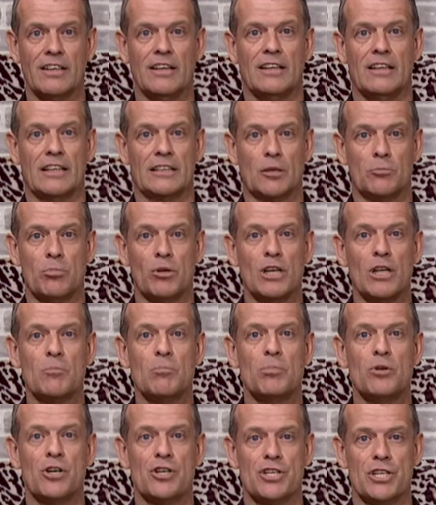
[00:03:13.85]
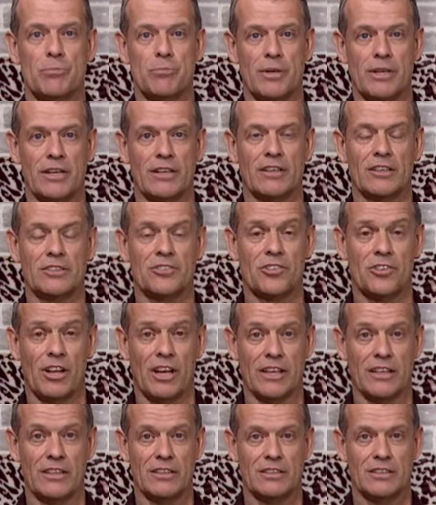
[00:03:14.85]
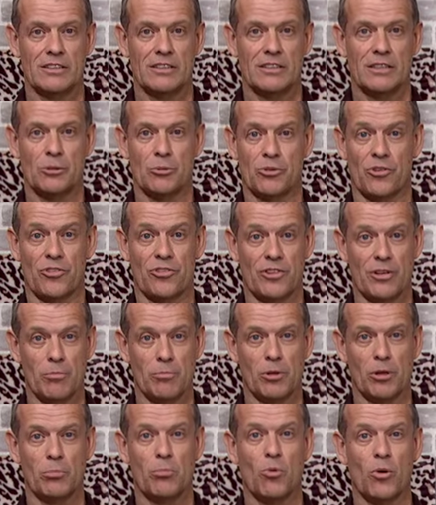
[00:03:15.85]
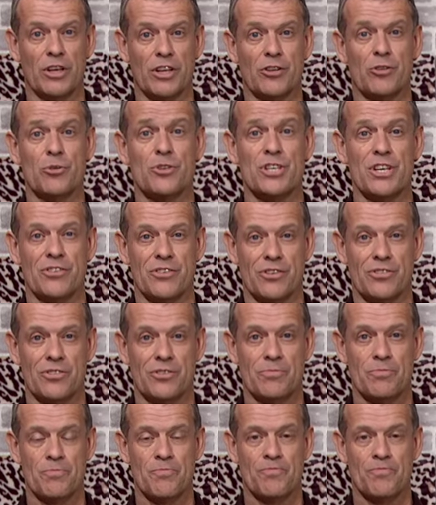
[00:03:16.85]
like the burning bush emitting its light. It was a symbol pointing to Jesus.